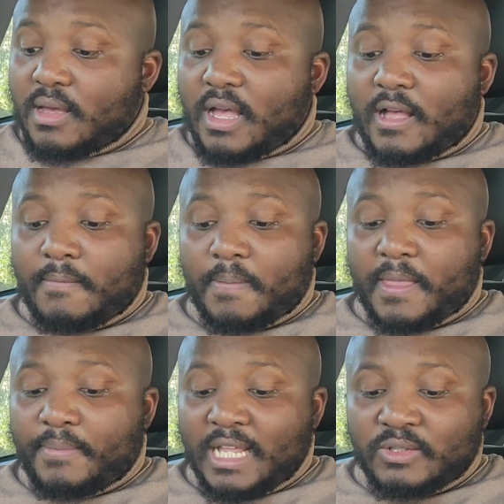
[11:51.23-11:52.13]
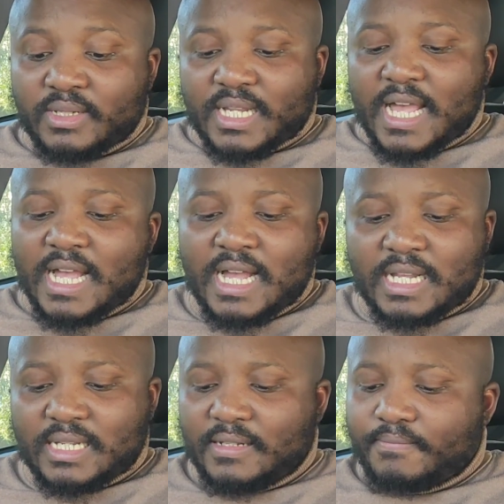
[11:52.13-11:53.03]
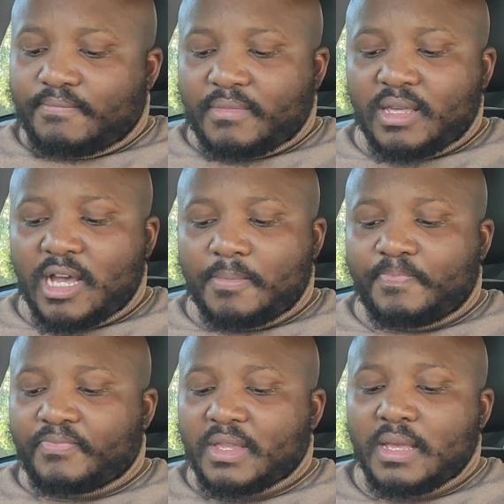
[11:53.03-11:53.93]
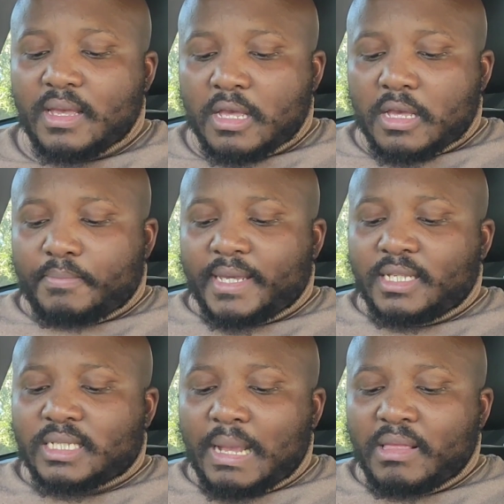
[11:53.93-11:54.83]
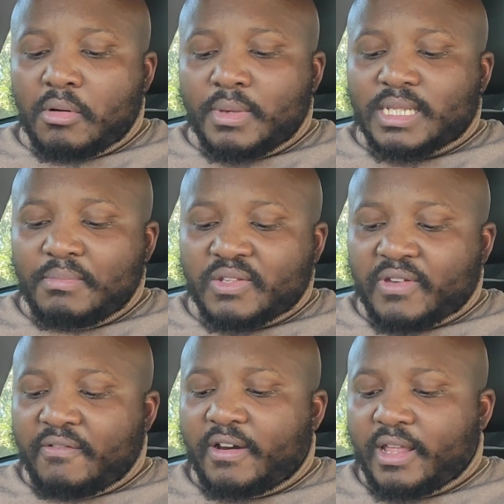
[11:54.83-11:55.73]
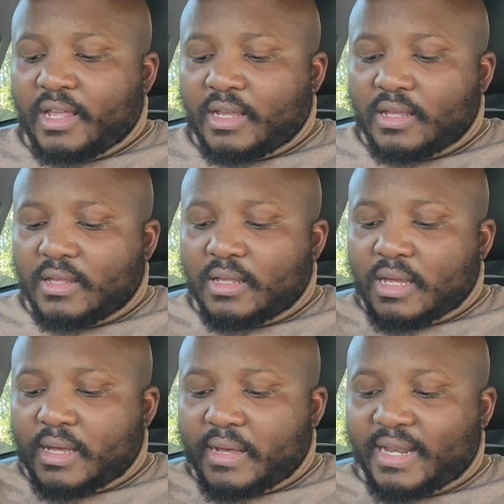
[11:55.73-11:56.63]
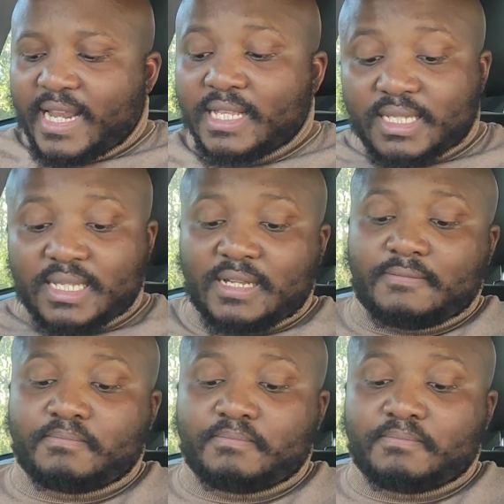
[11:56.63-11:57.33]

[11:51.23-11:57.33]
The players were tired. Yeah, by this time the momentum is favoring Leinster,